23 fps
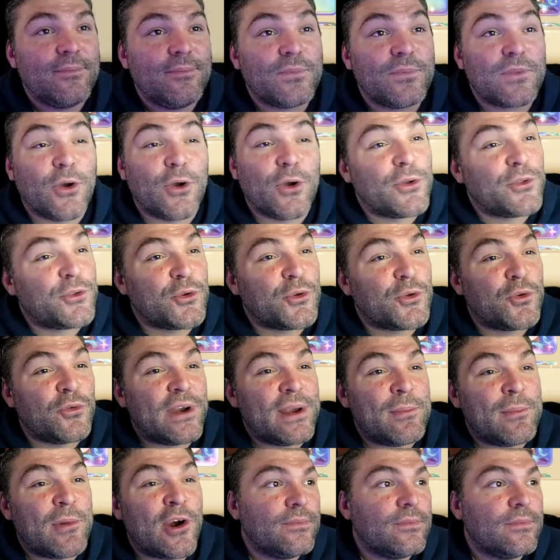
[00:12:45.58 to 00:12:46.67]
going through the
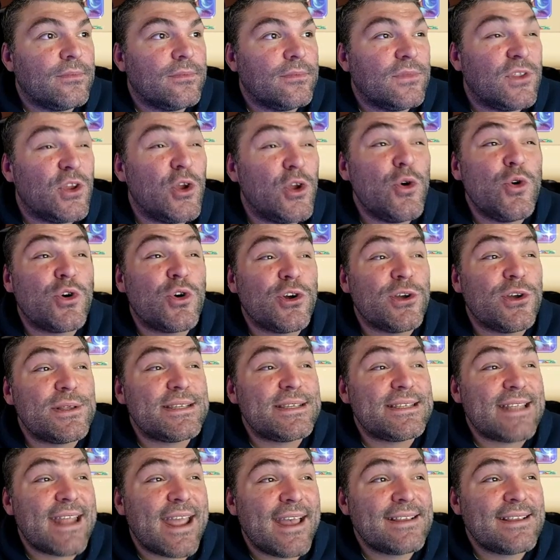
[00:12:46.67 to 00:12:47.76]
rebirth. No good
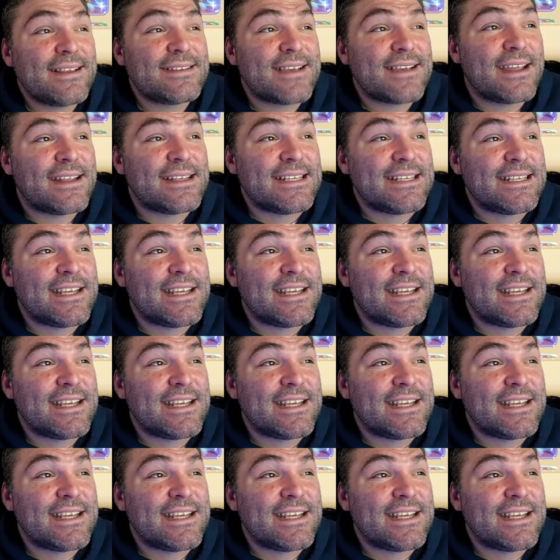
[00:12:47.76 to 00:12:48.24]
stats until